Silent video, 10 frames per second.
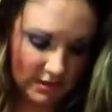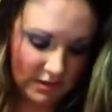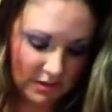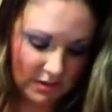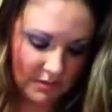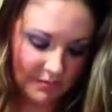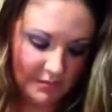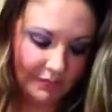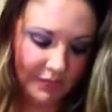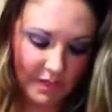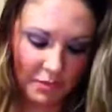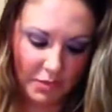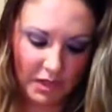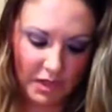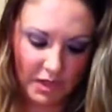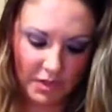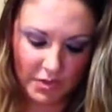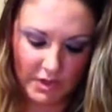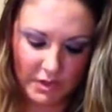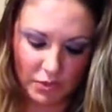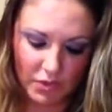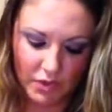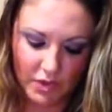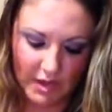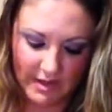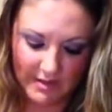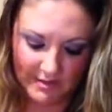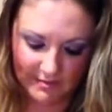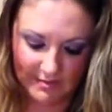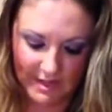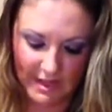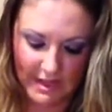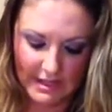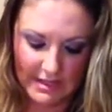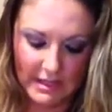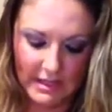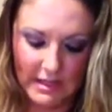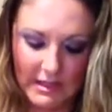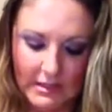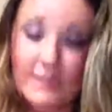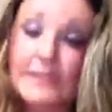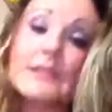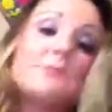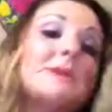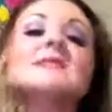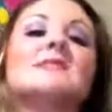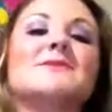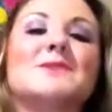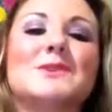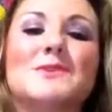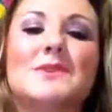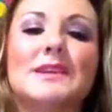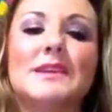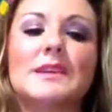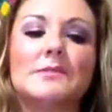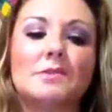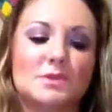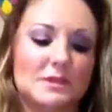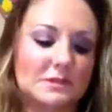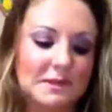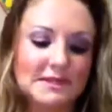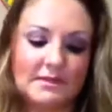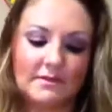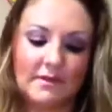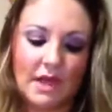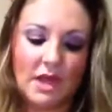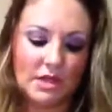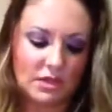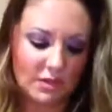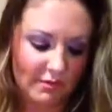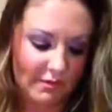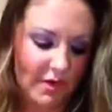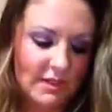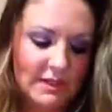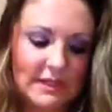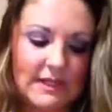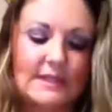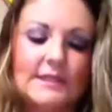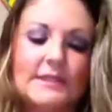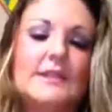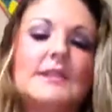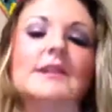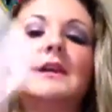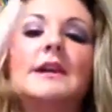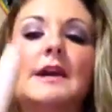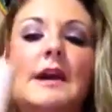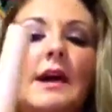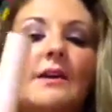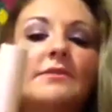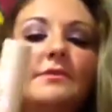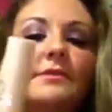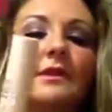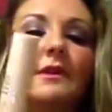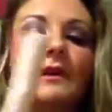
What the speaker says: So we're going to go in order of the least expensive to the most expensive. So first is the e.l.f.